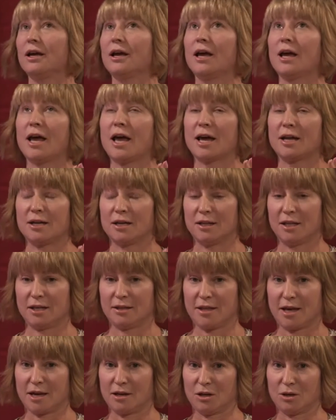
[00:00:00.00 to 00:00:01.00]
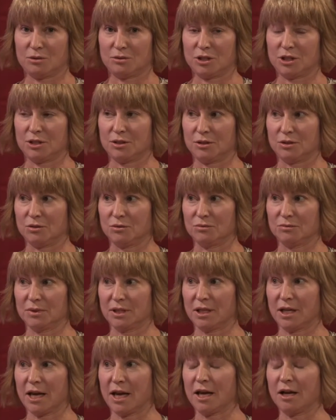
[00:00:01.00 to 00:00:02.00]
and I let that go too.
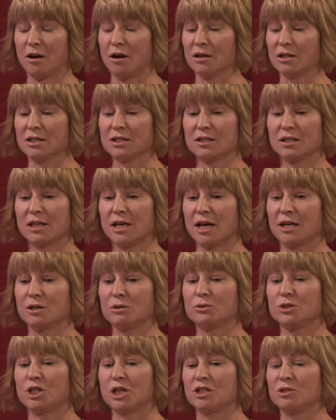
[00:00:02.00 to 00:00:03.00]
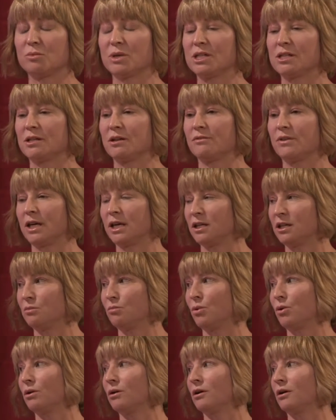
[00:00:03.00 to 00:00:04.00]
And honestly, I don't judge myself
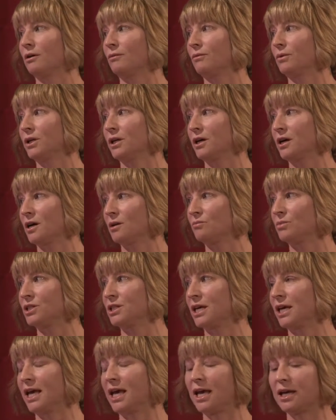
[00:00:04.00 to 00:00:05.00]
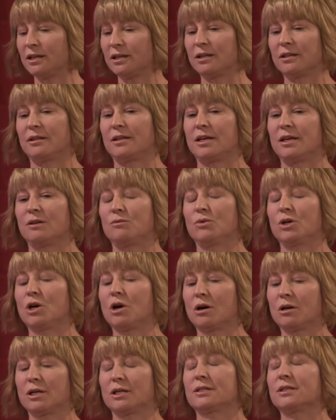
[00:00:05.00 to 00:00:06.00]
anymore when it comes to anything
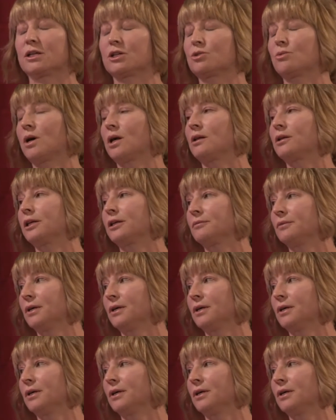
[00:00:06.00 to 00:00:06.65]
regarding sexuality.